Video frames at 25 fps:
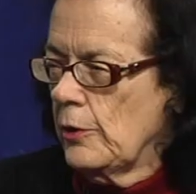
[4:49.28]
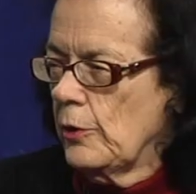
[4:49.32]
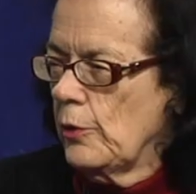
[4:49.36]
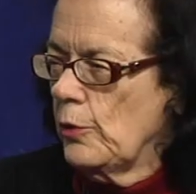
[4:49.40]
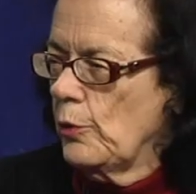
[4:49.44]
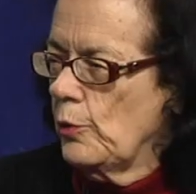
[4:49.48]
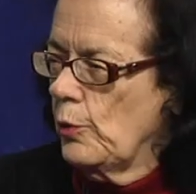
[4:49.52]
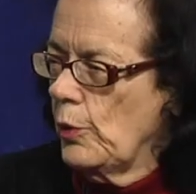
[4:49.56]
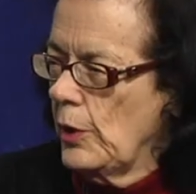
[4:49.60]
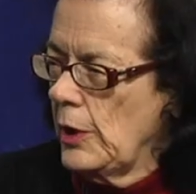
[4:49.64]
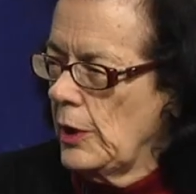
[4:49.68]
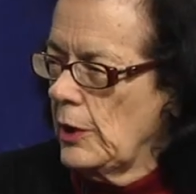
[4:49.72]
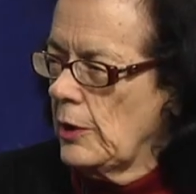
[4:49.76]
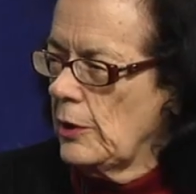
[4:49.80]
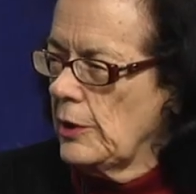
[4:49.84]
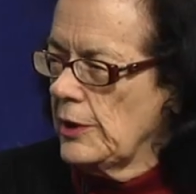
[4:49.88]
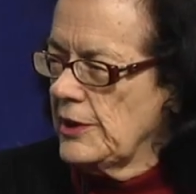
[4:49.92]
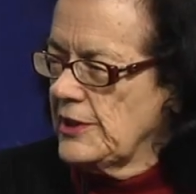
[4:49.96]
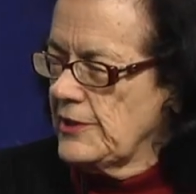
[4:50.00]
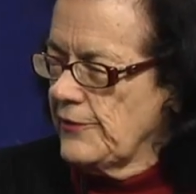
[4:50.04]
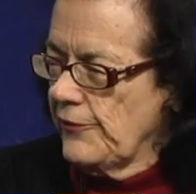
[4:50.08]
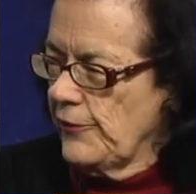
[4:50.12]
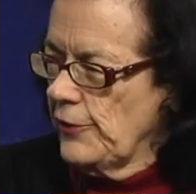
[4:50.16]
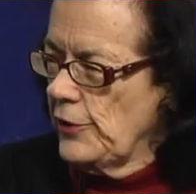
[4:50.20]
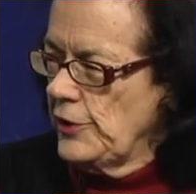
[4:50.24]
Well,
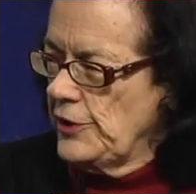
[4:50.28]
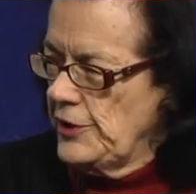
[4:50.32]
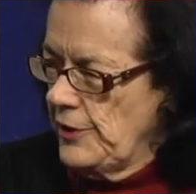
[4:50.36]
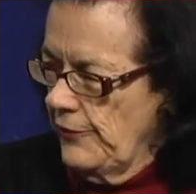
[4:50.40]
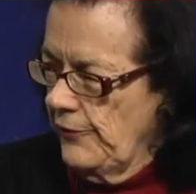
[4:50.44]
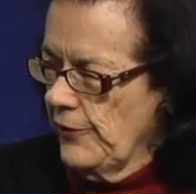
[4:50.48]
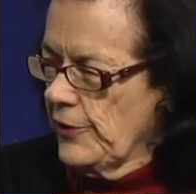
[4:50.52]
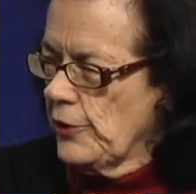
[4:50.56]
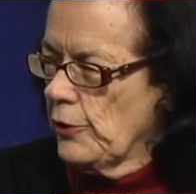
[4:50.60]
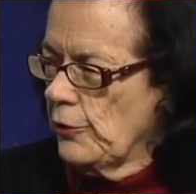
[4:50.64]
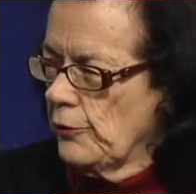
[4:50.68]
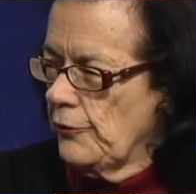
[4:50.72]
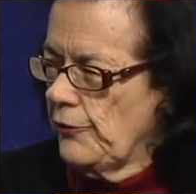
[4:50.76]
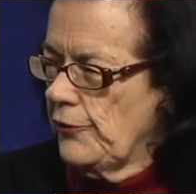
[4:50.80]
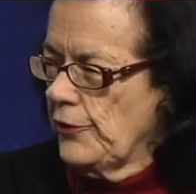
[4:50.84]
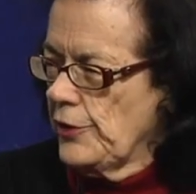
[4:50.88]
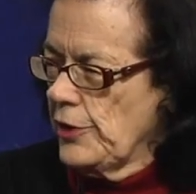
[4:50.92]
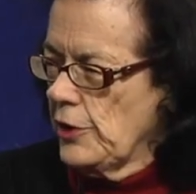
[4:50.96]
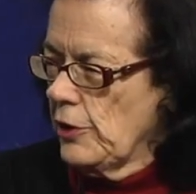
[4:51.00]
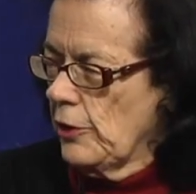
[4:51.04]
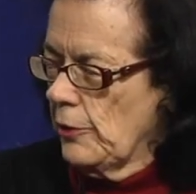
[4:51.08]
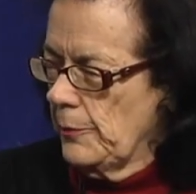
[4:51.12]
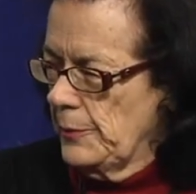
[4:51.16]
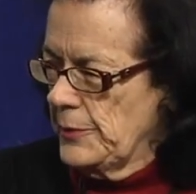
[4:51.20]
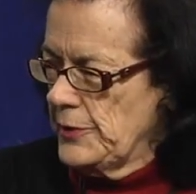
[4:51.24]
it's very difficult for
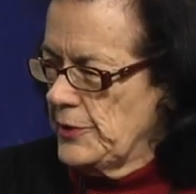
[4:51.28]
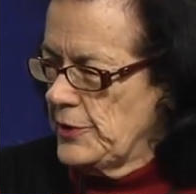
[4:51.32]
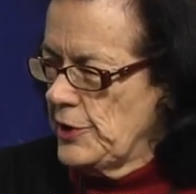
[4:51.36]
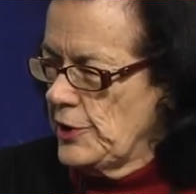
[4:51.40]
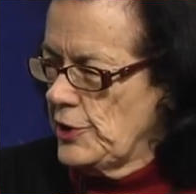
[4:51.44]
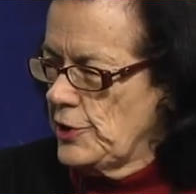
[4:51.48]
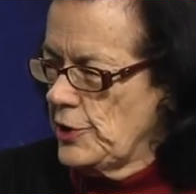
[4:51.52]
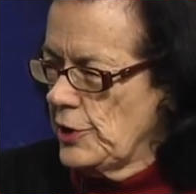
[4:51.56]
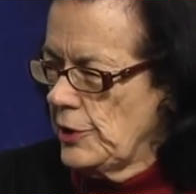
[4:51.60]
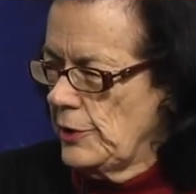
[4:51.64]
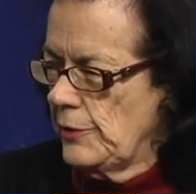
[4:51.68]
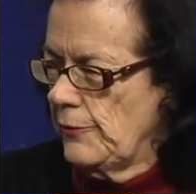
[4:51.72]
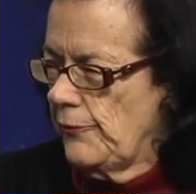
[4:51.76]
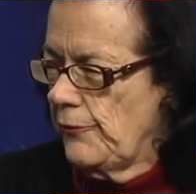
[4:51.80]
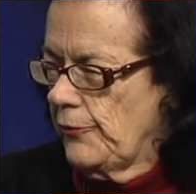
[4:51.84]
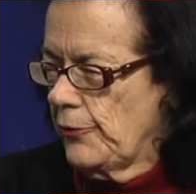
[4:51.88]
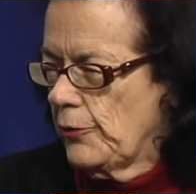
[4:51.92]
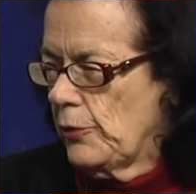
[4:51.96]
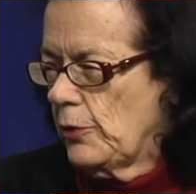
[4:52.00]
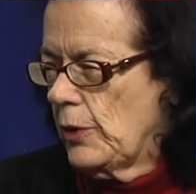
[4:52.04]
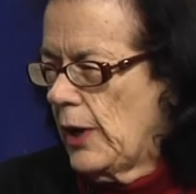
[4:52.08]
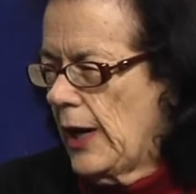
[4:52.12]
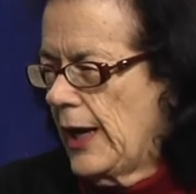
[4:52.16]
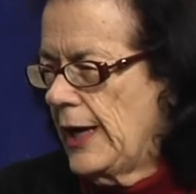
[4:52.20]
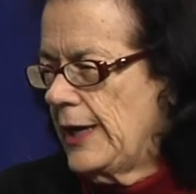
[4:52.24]
the opposition.
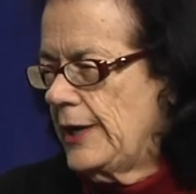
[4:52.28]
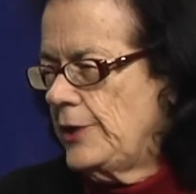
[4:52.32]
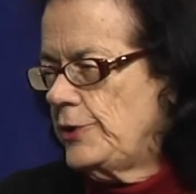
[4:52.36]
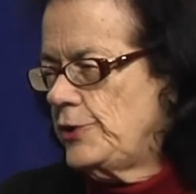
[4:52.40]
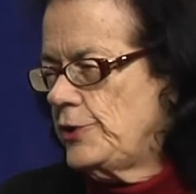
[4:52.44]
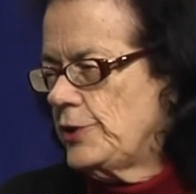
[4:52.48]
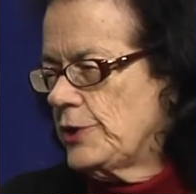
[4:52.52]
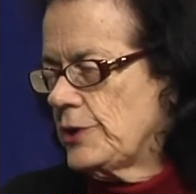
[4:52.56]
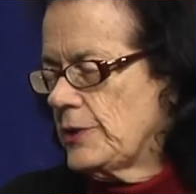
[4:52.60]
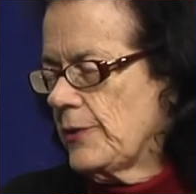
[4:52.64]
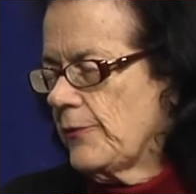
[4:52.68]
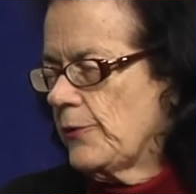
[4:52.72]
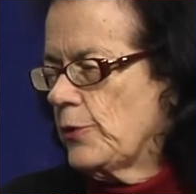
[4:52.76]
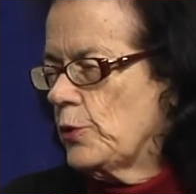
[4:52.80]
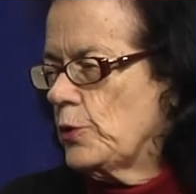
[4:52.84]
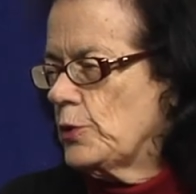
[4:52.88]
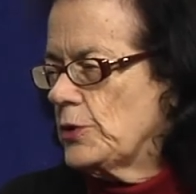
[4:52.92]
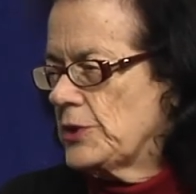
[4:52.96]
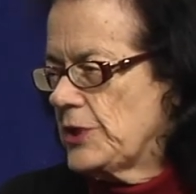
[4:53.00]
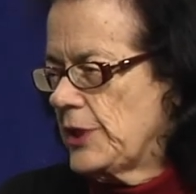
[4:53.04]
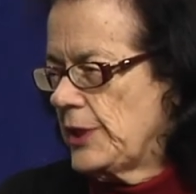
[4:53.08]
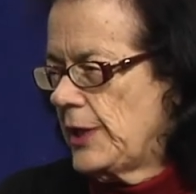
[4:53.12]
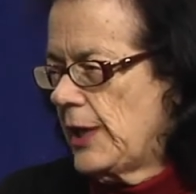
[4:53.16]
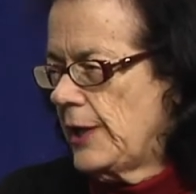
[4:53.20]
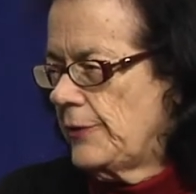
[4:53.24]
For ages, of
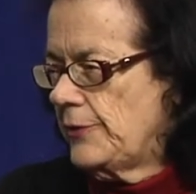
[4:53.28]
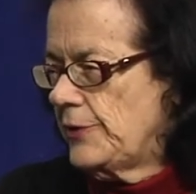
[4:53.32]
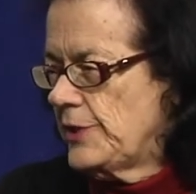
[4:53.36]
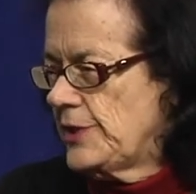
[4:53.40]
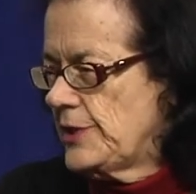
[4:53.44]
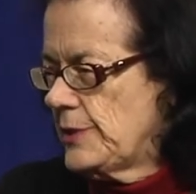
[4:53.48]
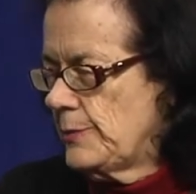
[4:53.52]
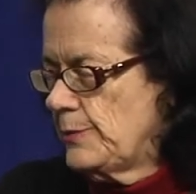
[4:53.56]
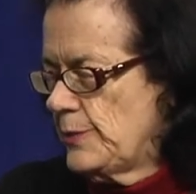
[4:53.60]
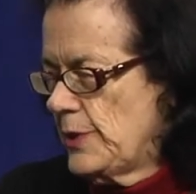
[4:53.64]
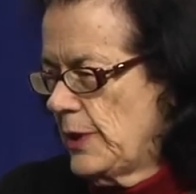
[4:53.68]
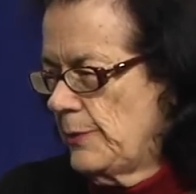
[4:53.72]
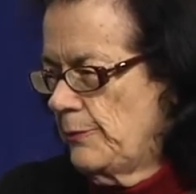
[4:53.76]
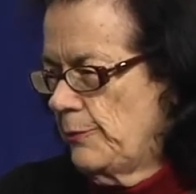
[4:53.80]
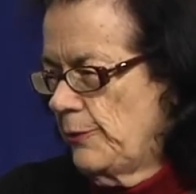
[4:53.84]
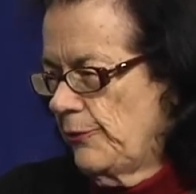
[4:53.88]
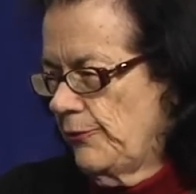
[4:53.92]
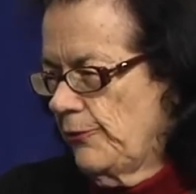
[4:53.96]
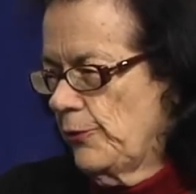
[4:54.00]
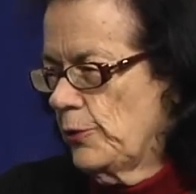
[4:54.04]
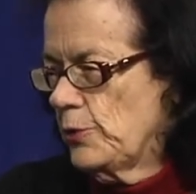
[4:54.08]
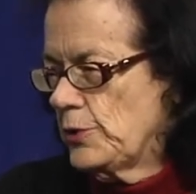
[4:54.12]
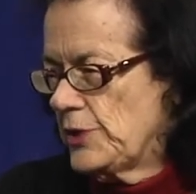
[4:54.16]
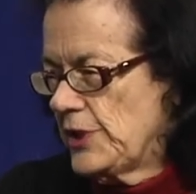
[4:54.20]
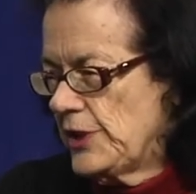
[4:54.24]
course, it had the September
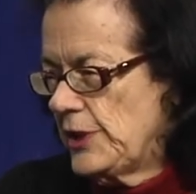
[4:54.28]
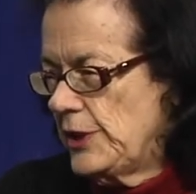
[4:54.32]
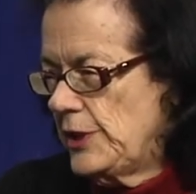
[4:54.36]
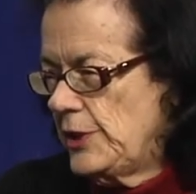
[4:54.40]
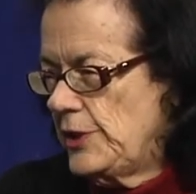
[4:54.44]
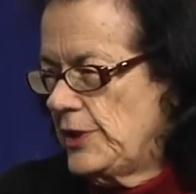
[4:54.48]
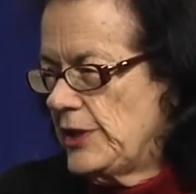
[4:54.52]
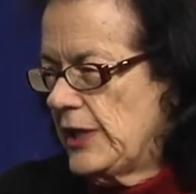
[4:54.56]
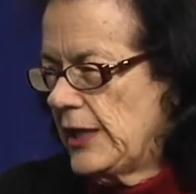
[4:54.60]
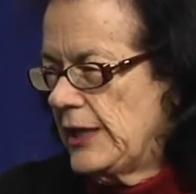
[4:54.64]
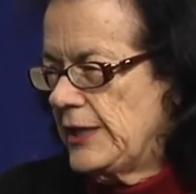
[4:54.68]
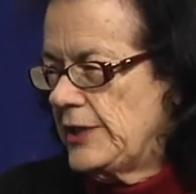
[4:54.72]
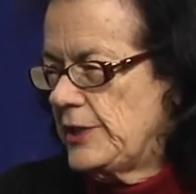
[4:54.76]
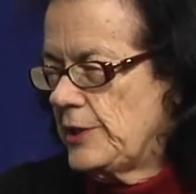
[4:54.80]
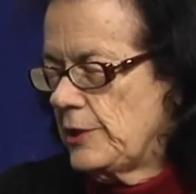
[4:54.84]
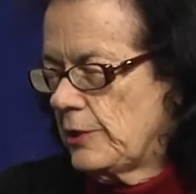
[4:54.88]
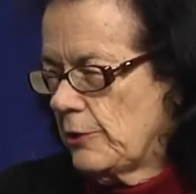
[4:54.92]
14 date.